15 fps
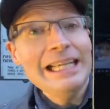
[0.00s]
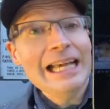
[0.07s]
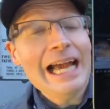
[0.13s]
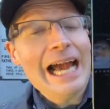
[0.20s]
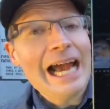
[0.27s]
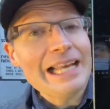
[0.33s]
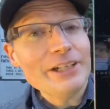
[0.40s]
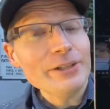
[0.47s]

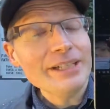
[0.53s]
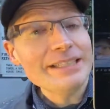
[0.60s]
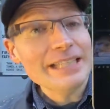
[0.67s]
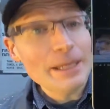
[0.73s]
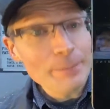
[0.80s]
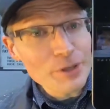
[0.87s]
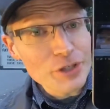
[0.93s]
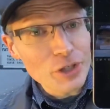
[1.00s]
And you need
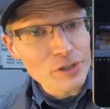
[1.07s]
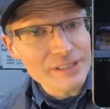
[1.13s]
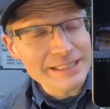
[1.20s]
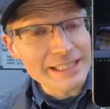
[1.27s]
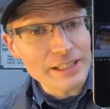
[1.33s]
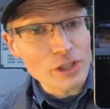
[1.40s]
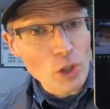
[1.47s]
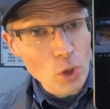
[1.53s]
temperatures to
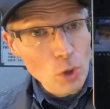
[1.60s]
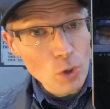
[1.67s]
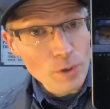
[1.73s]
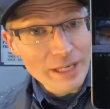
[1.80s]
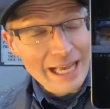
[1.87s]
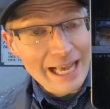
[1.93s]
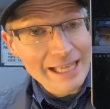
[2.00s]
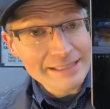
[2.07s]
get
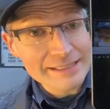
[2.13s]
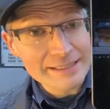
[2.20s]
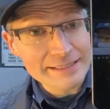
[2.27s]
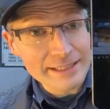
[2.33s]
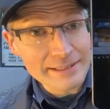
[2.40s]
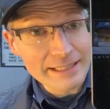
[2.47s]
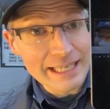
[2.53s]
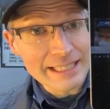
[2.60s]
cold as the
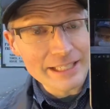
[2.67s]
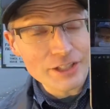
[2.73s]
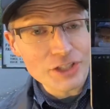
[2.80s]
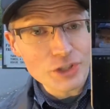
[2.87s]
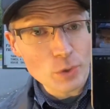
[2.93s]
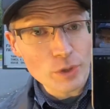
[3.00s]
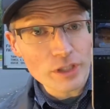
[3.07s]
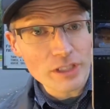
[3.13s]
sunlight gets
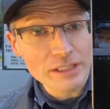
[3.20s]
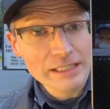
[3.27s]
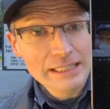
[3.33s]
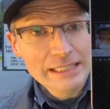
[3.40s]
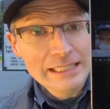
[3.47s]
shorter.